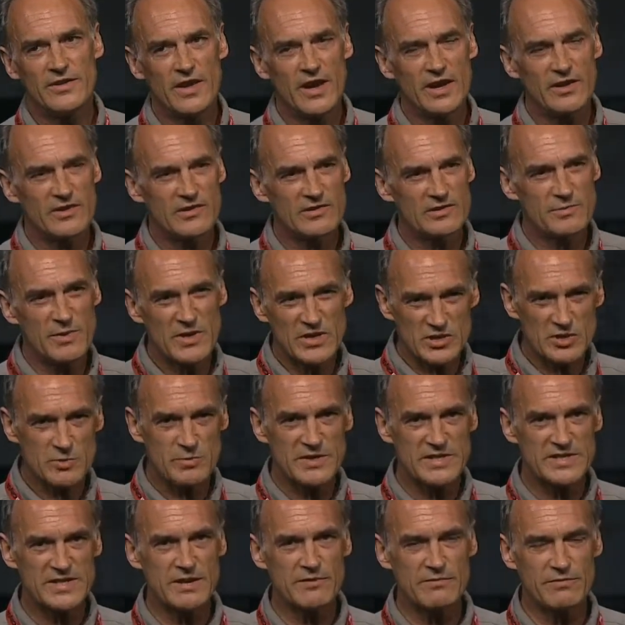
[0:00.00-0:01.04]
And there's much to
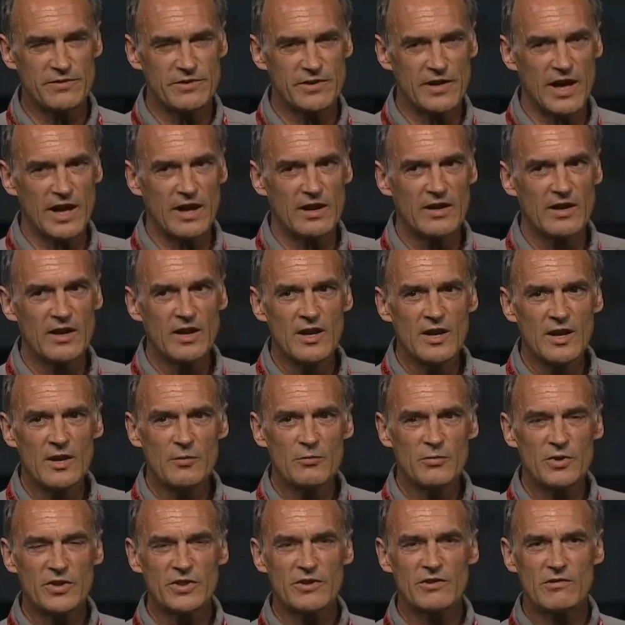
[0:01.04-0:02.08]
be said for that,
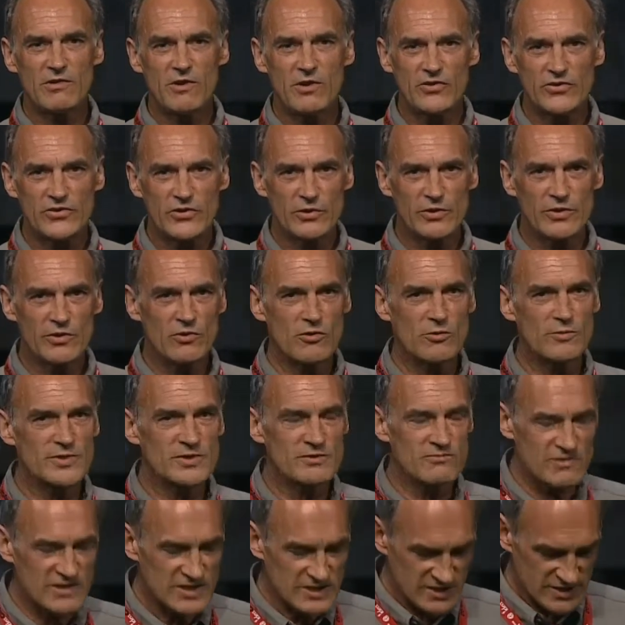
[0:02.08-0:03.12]
but there are also
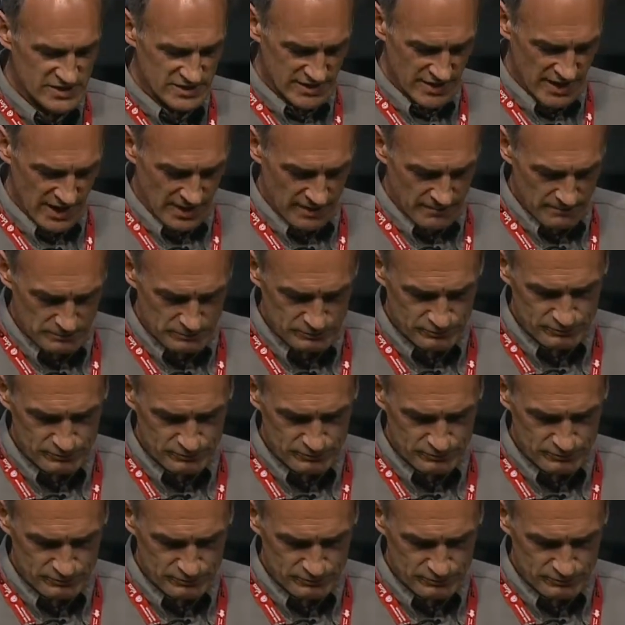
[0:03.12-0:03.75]
enormous risks in that.